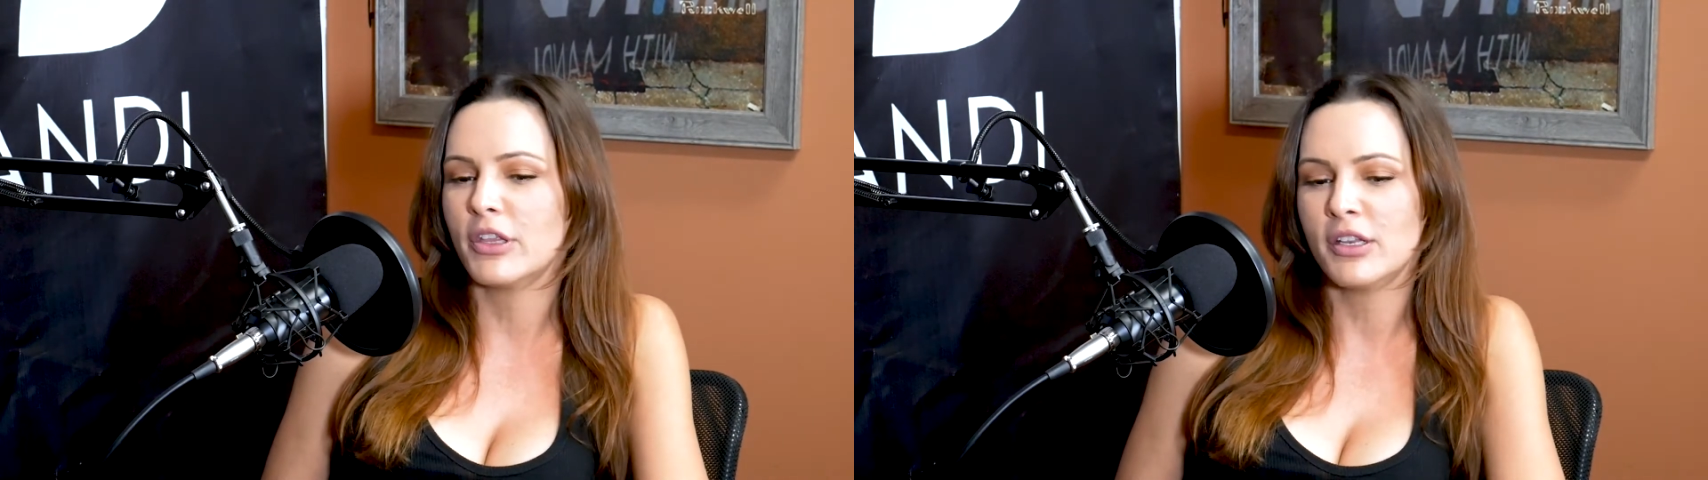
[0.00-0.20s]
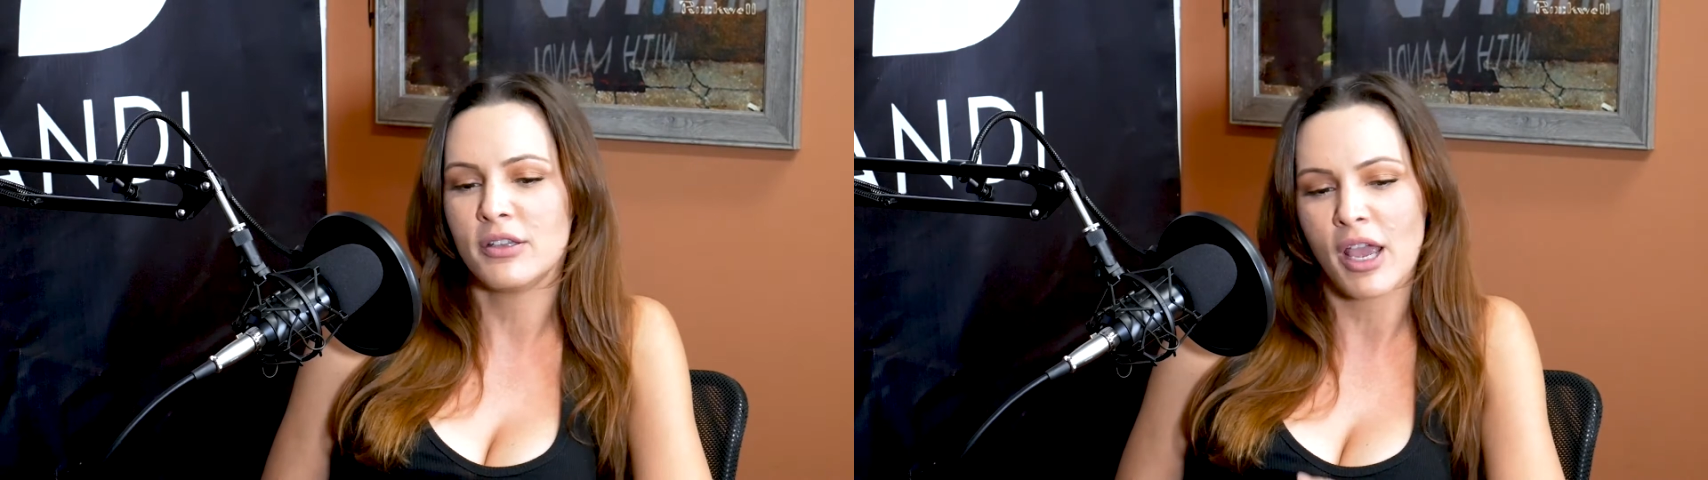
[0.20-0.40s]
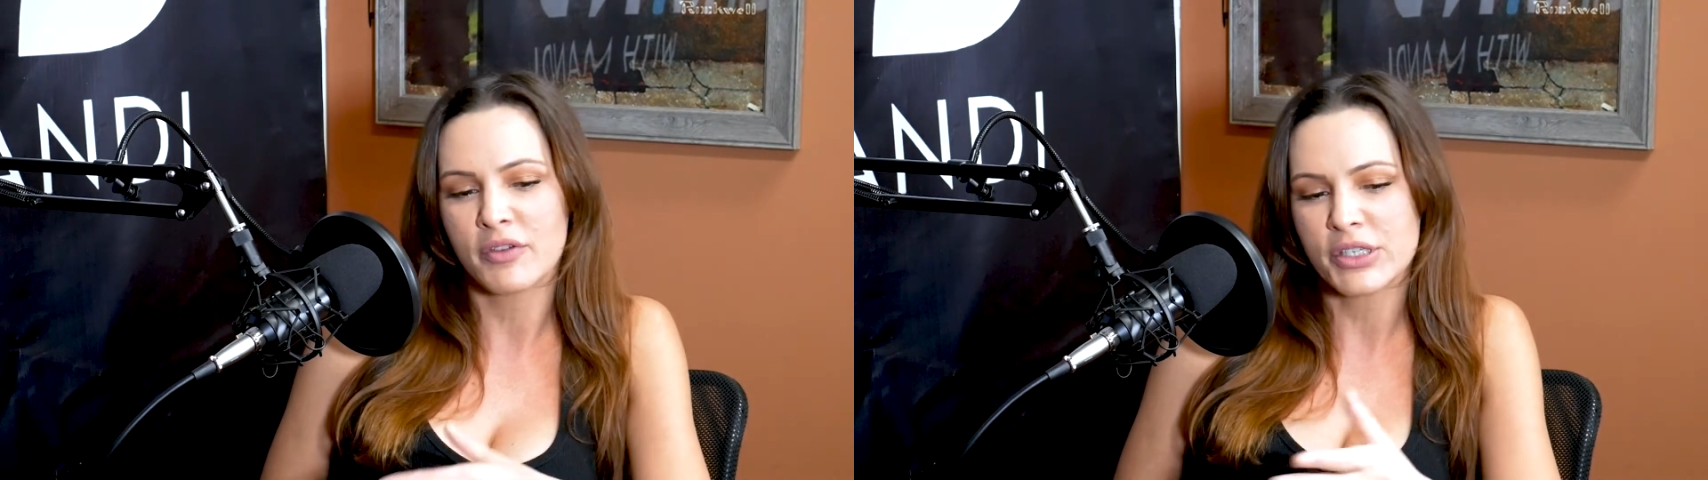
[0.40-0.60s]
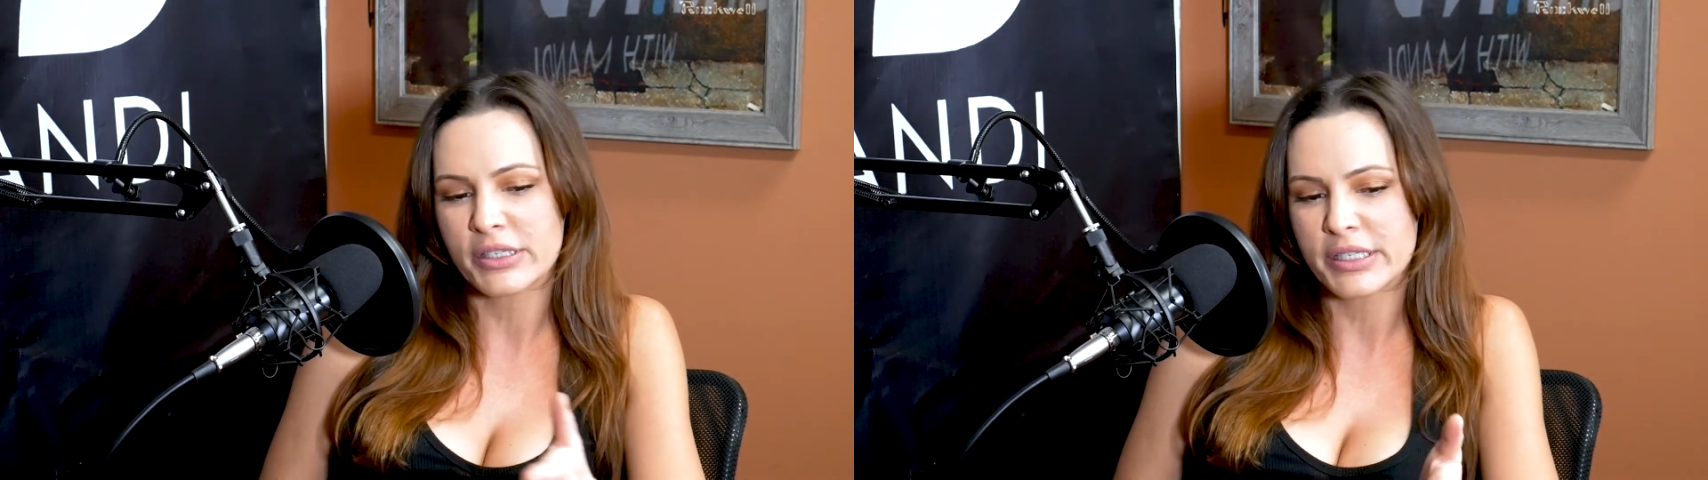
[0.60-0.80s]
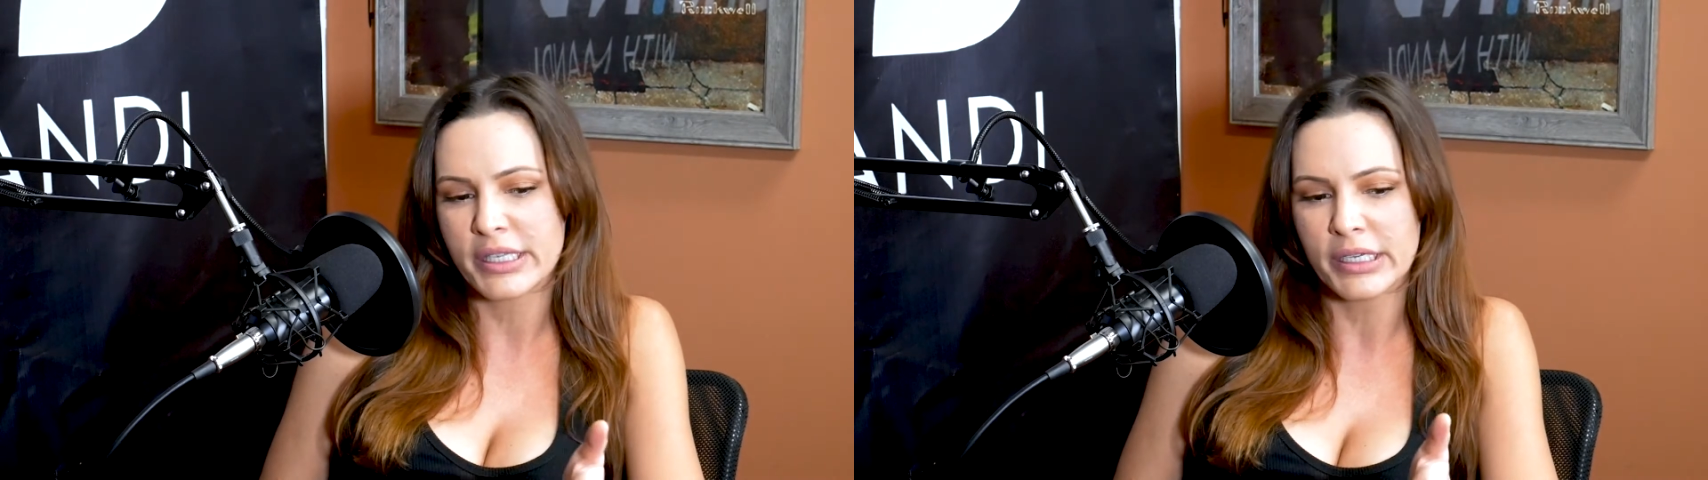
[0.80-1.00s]
then ever
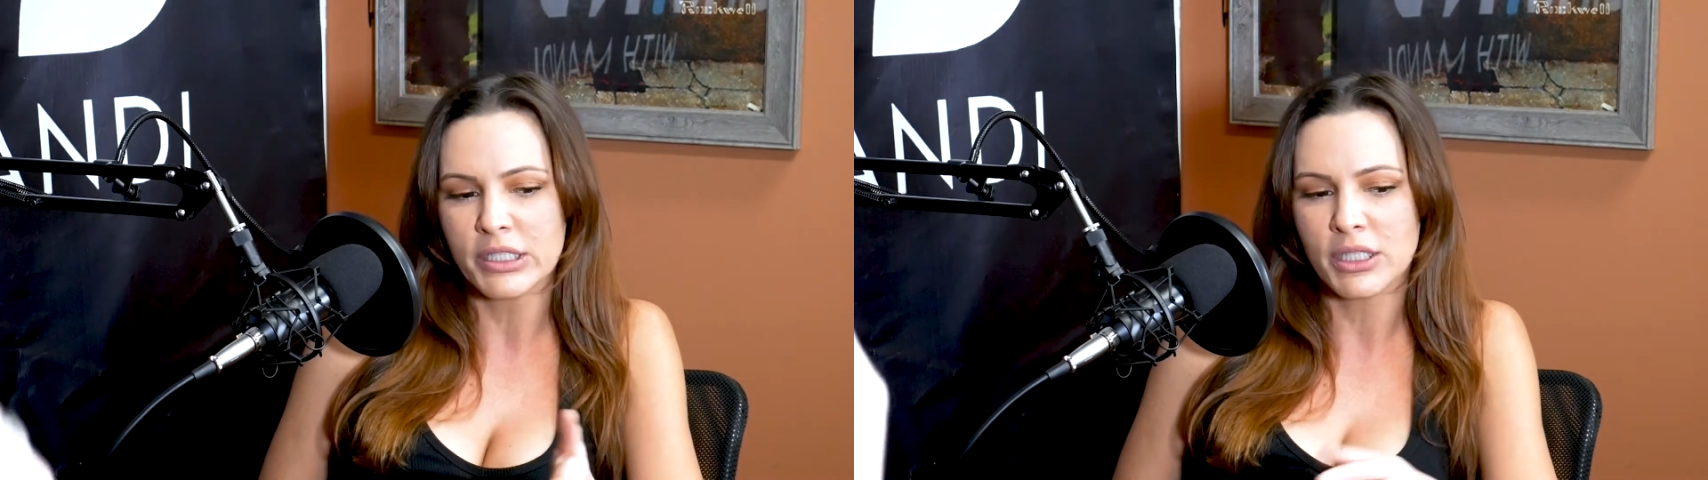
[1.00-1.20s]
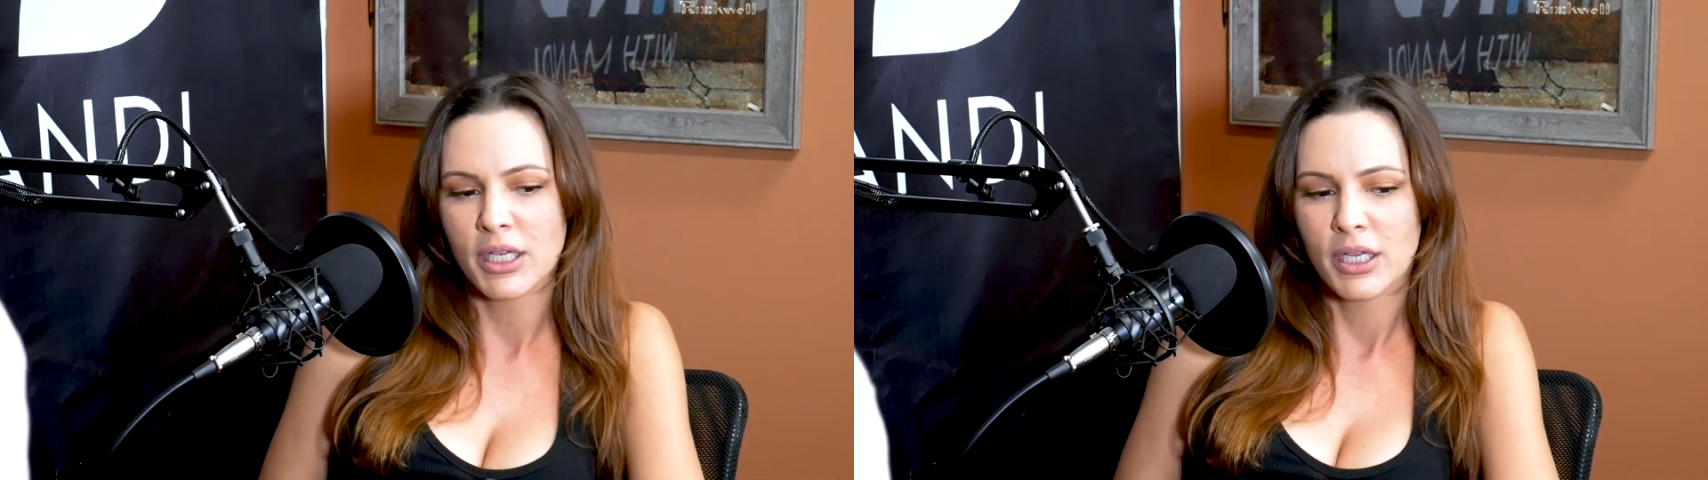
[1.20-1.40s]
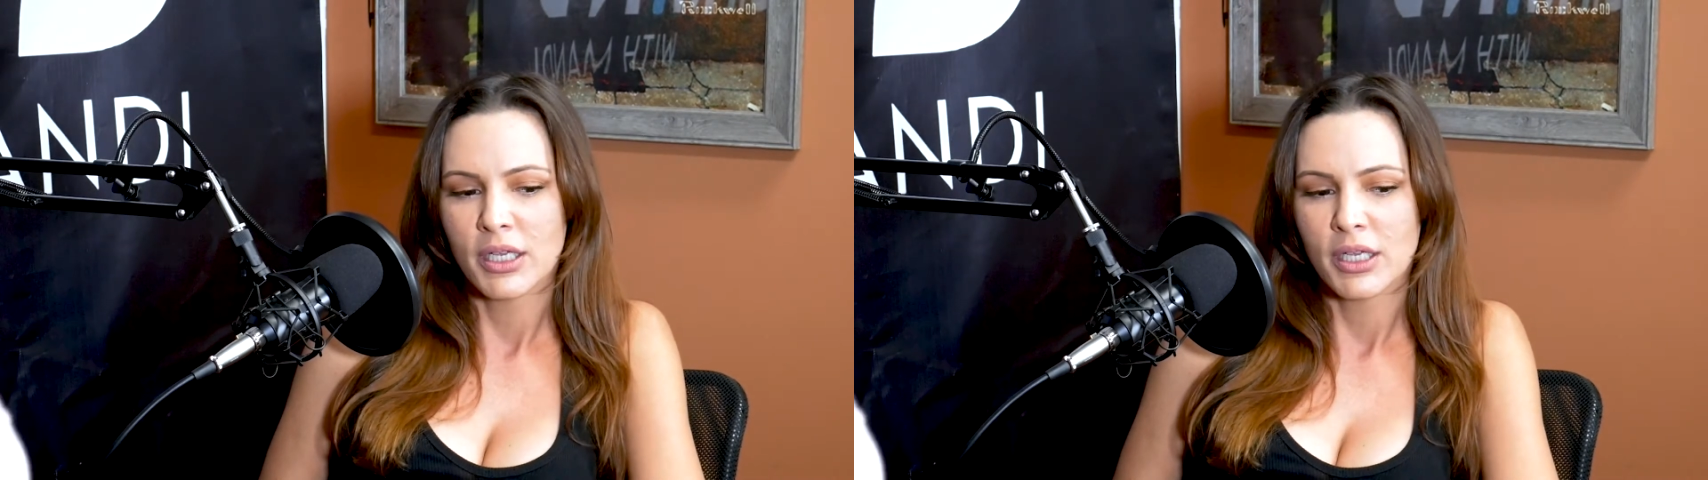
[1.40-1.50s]
since then,